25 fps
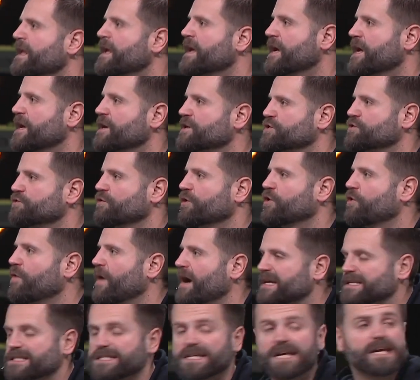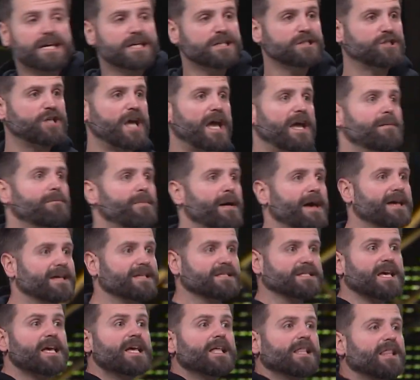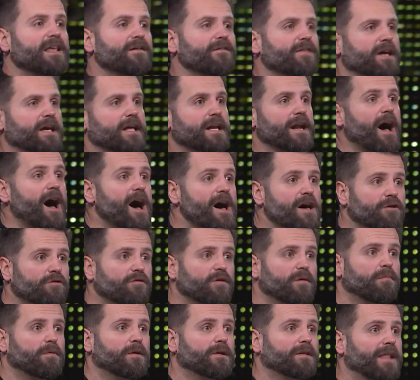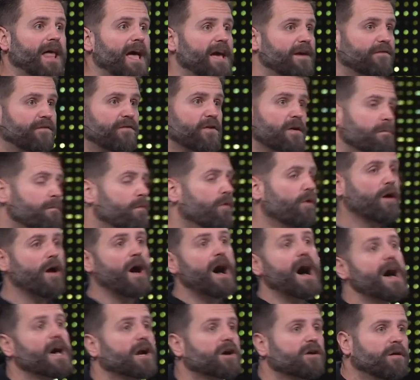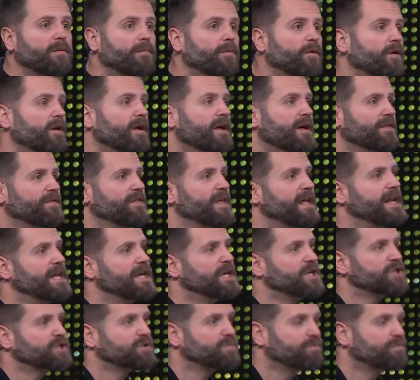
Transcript: his request. Jabez, living an honorable life, more honorable than his